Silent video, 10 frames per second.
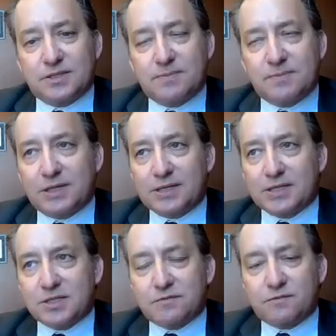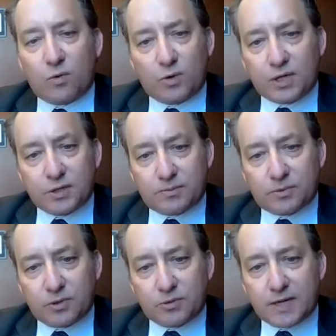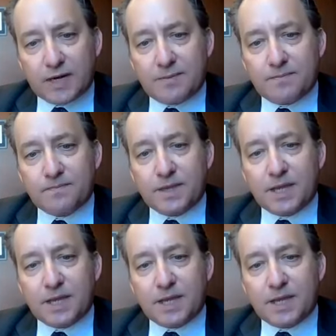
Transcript: typically it's a 4-year program.